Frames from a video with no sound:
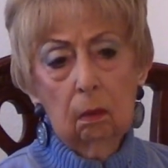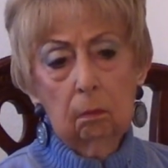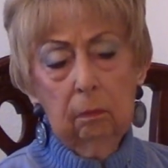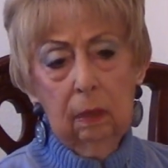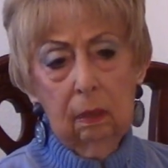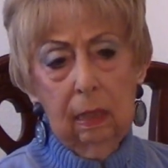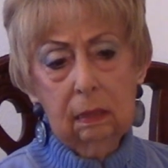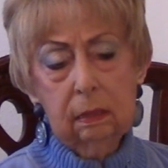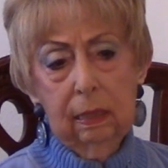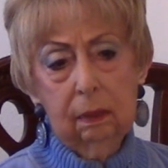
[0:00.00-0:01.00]
But
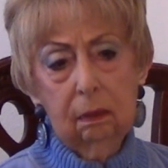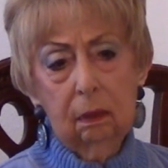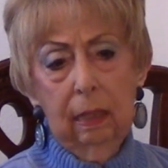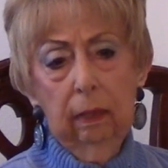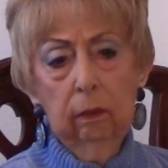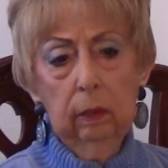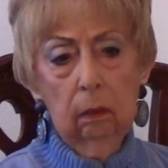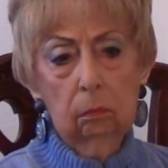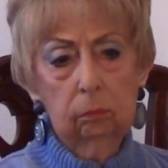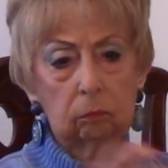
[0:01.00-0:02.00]
as that
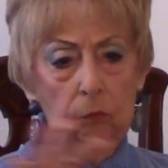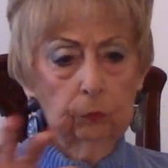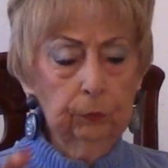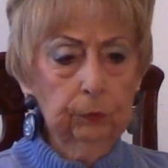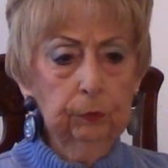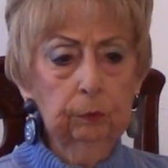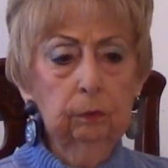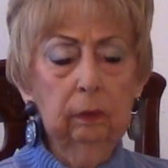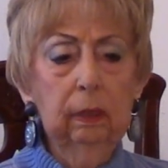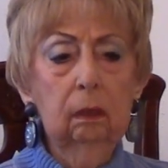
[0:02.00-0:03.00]
area
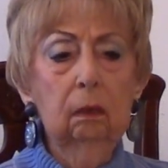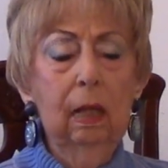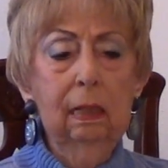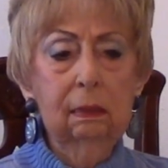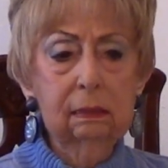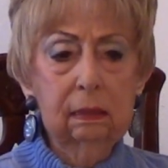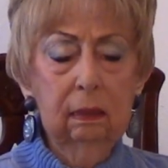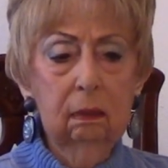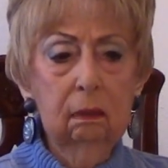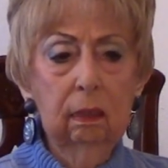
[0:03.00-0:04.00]
grew in housing
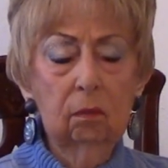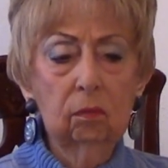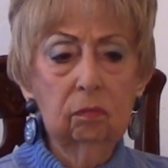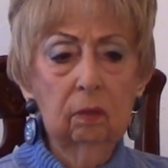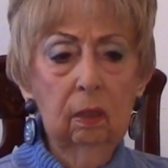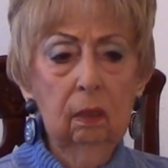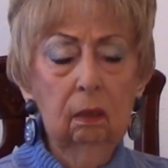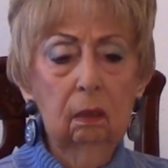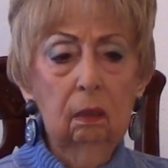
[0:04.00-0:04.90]
and everything,